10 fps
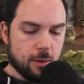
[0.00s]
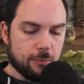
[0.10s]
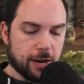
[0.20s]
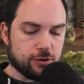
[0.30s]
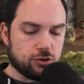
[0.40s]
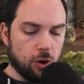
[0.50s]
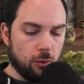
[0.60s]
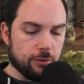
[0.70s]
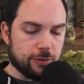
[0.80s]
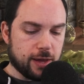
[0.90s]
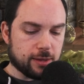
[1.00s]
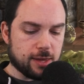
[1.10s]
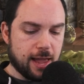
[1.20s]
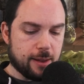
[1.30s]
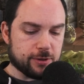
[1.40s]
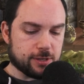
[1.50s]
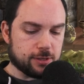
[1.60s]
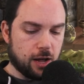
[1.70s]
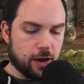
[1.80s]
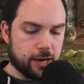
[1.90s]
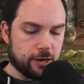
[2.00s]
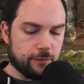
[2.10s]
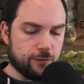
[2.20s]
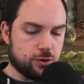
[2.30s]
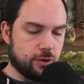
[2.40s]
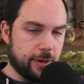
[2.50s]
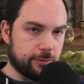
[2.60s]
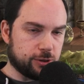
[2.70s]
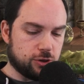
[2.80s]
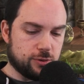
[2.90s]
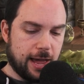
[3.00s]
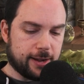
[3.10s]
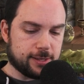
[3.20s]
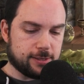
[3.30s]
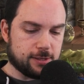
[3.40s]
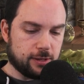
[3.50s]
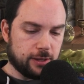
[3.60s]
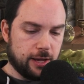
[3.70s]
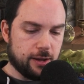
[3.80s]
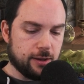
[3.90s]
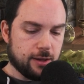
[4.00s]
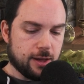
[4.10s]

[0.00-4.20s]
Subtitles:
But I don't think the game is designed for you to be able to do that consistently.